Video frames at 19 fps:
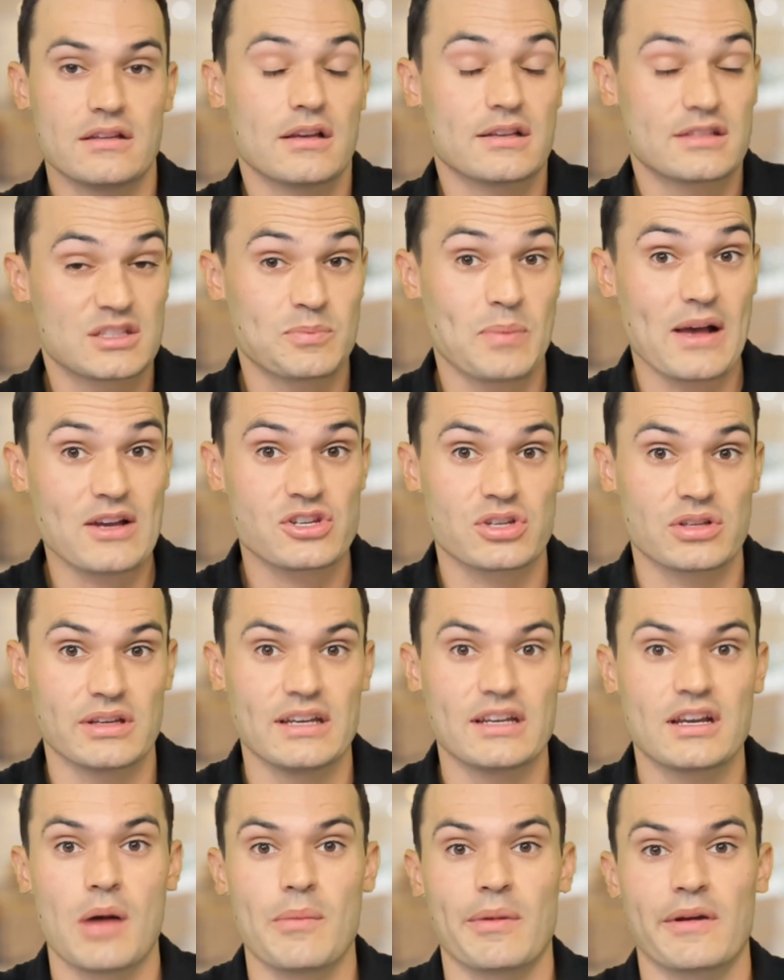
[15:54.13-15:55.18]

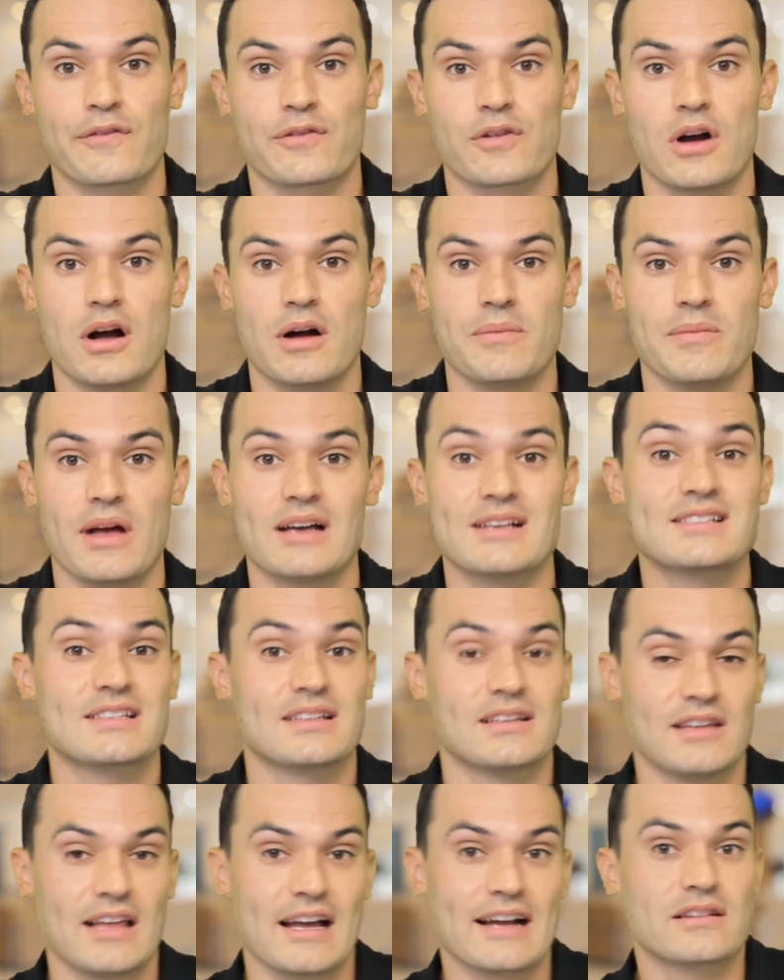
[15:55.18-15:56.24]
especially coming from a
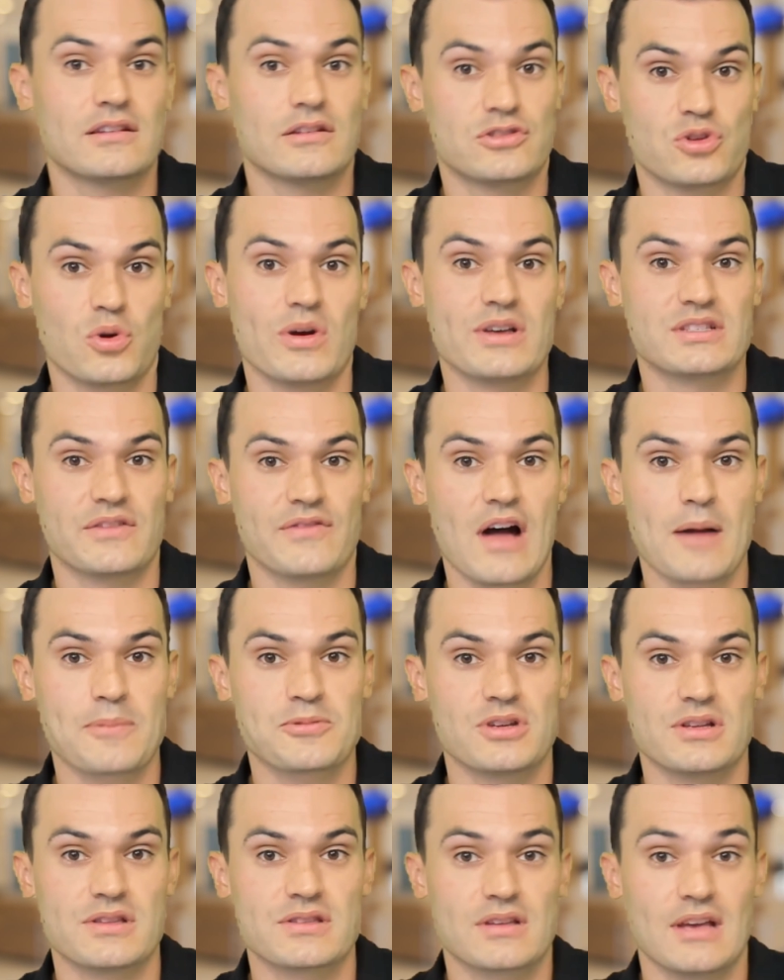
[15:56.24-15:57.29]
select choice of
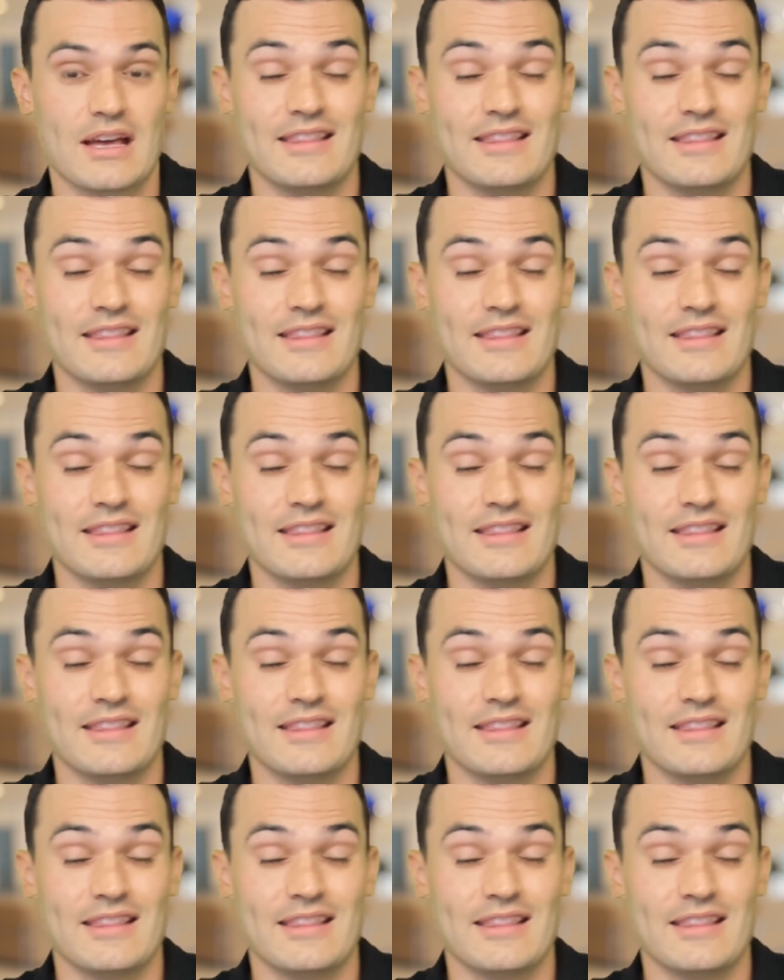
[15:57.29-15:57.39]
options.